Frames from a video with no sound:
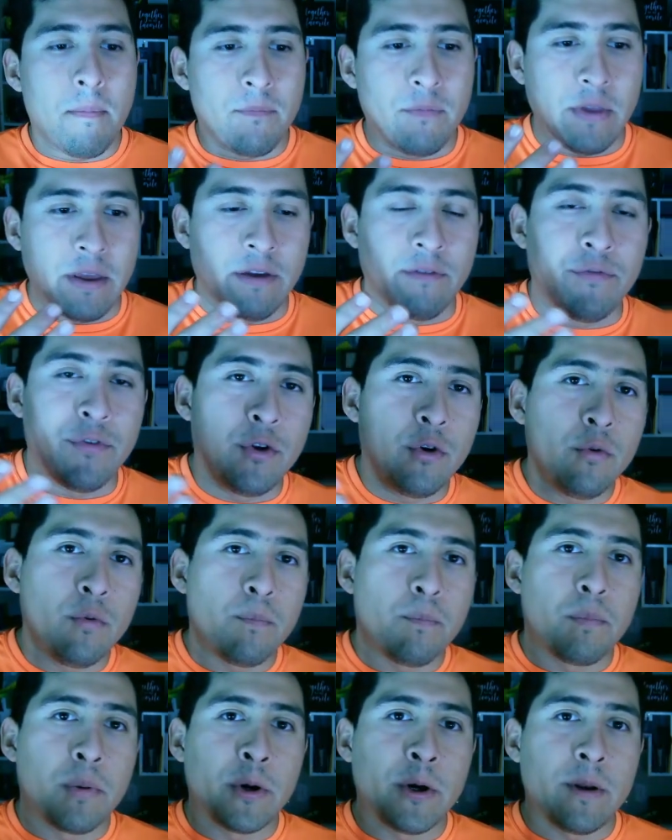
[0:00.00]
if you
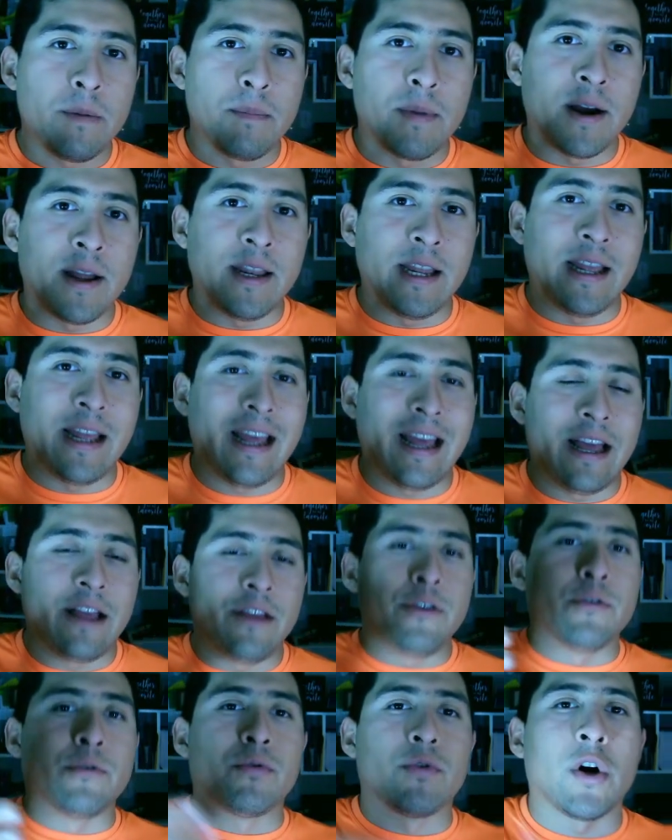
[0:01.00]
put money in
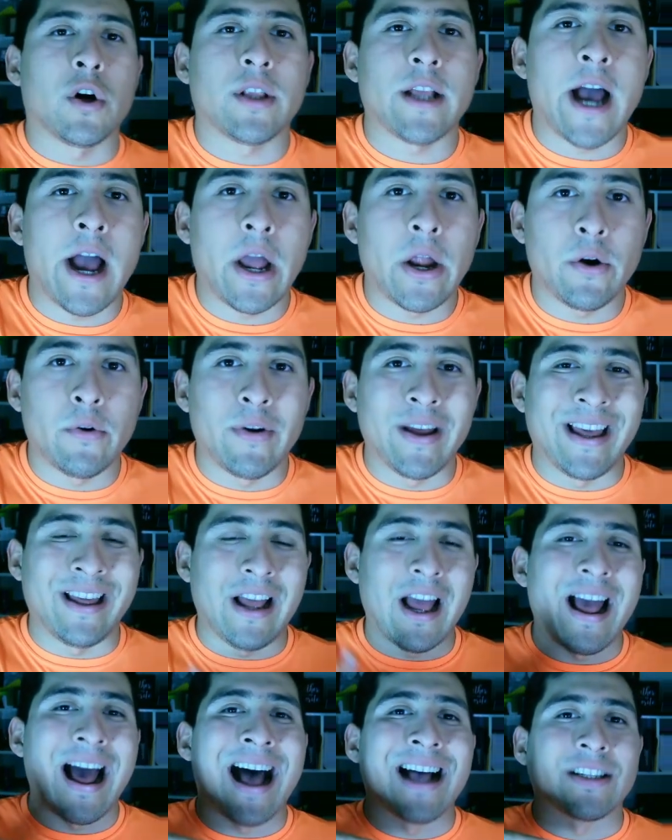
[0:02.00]
your Roth IRA
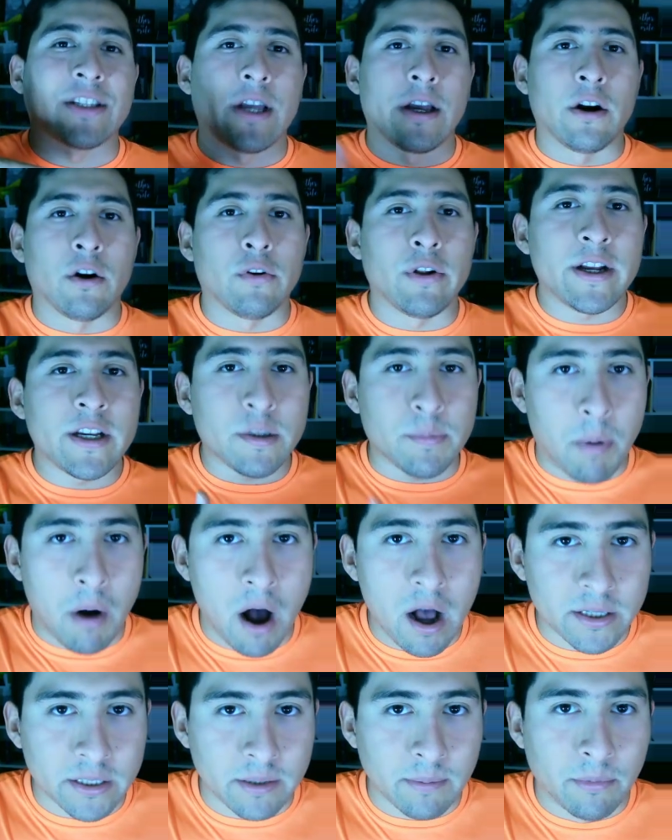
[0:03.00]
as early as
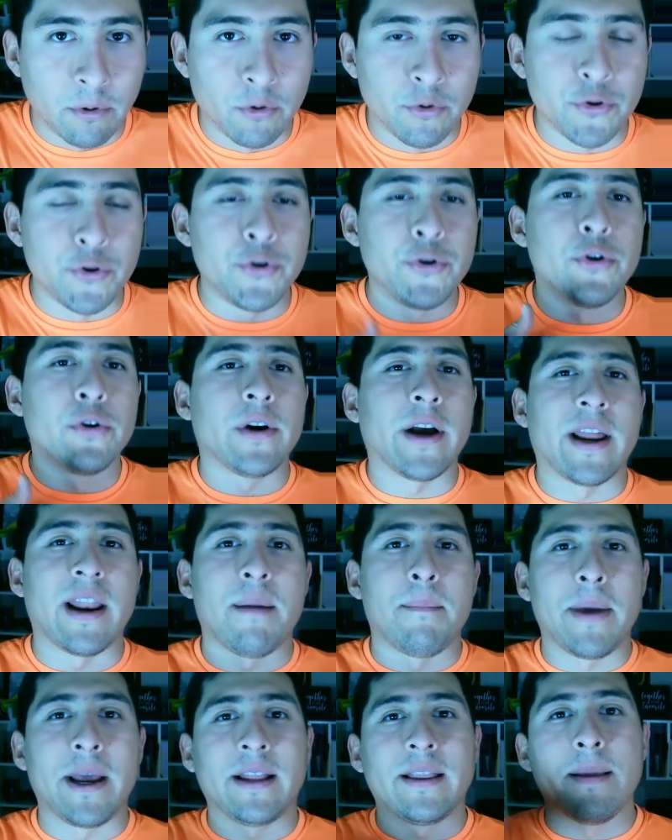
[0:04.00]
possible, you're gonna
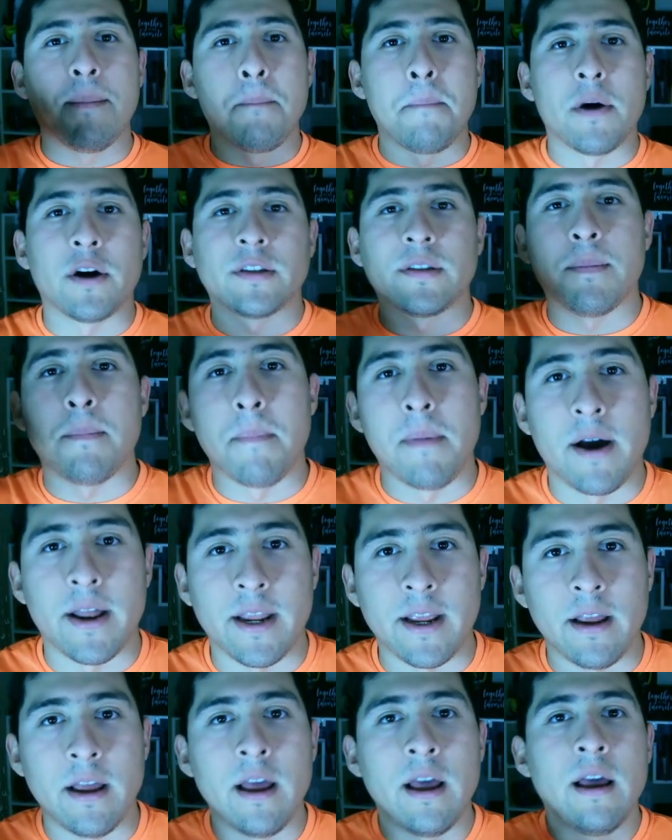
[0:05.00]
make the most
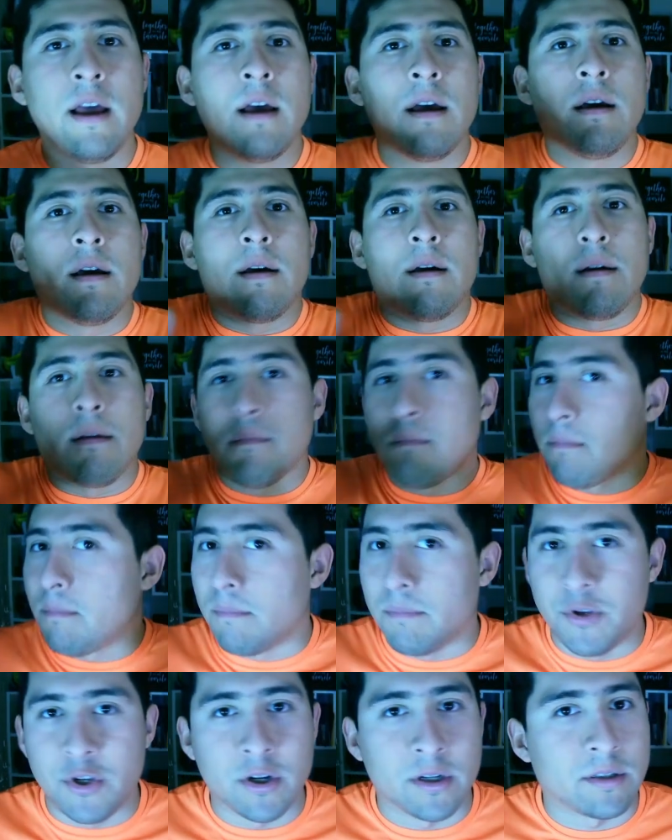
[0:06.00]
money
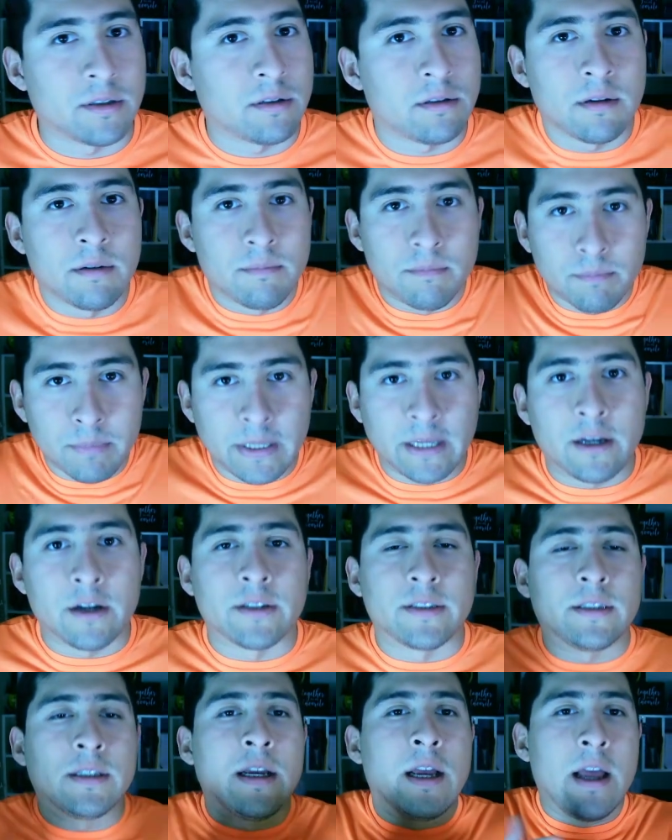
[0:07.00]
just
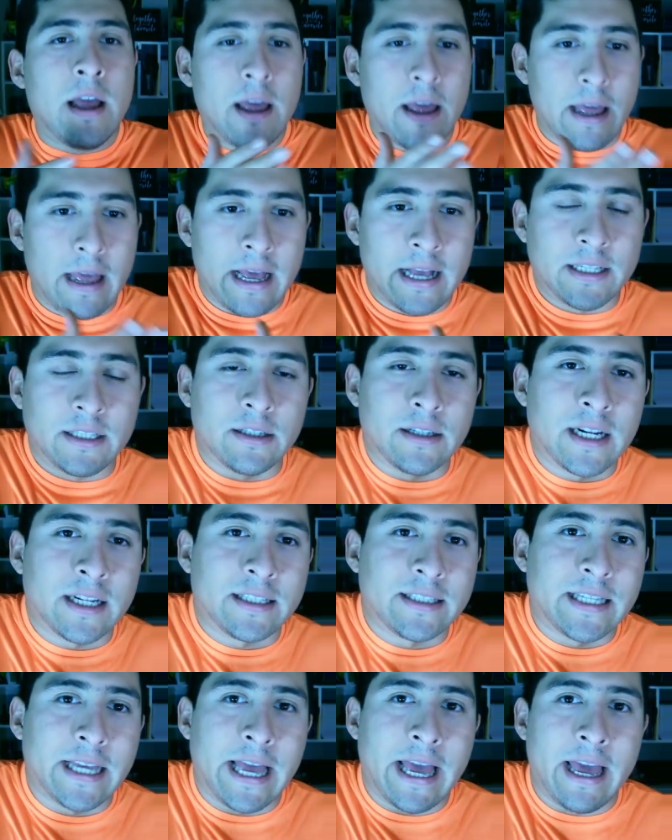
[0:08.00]
because is going to
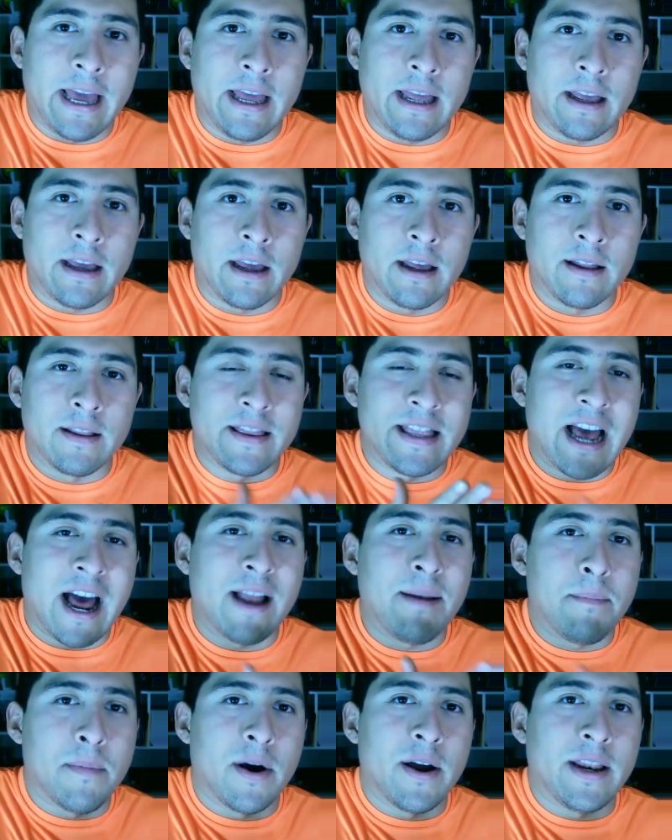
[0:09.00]
take
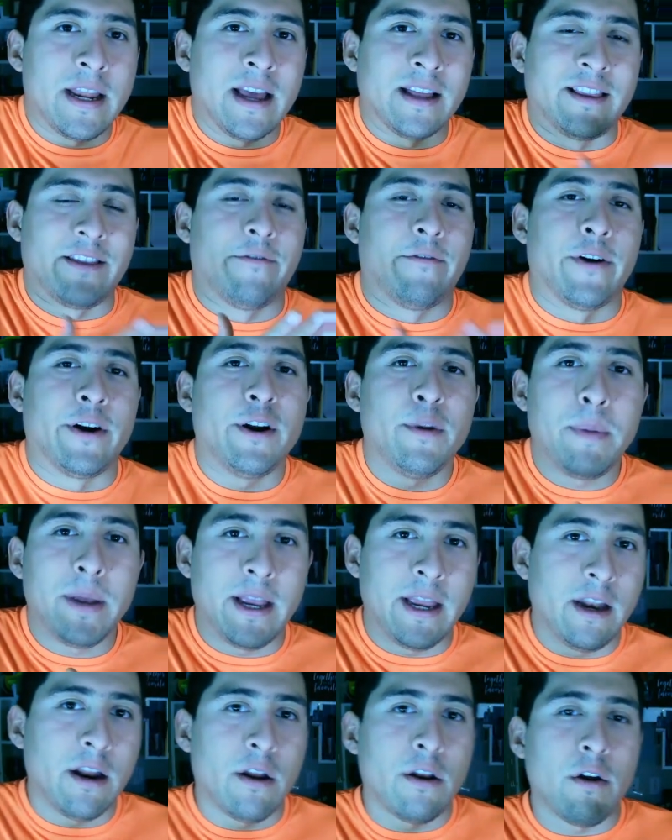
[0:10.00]
that money at the very
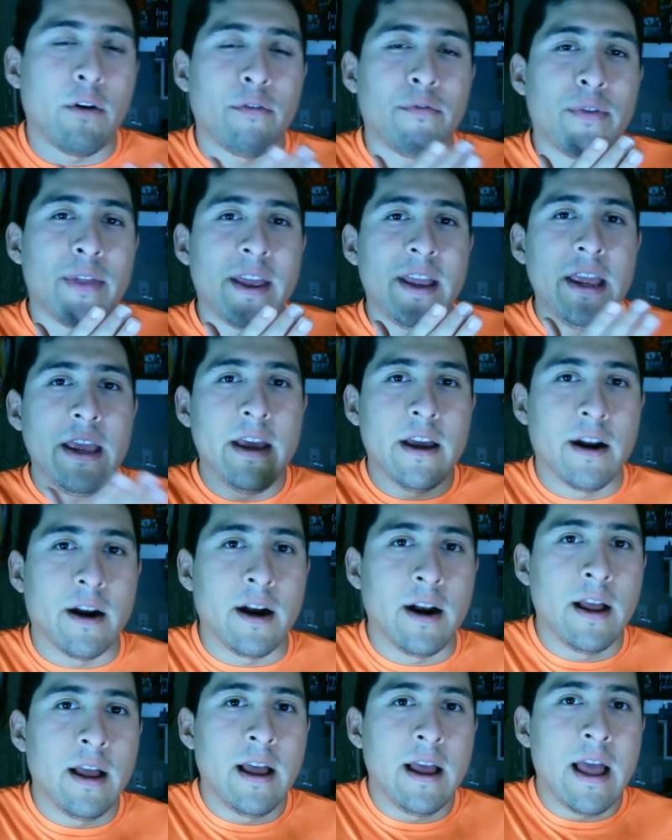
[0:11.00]
beginning of the
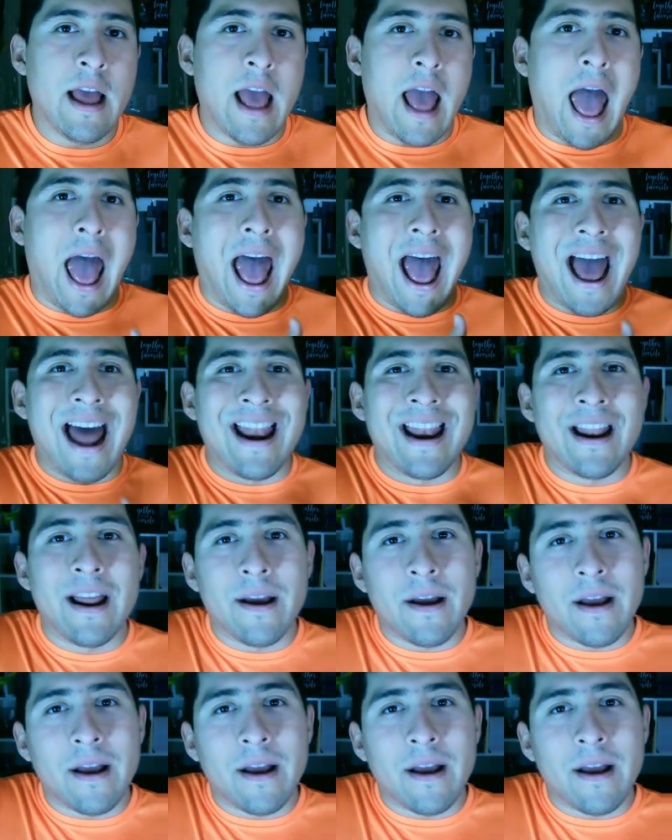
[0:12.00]
year and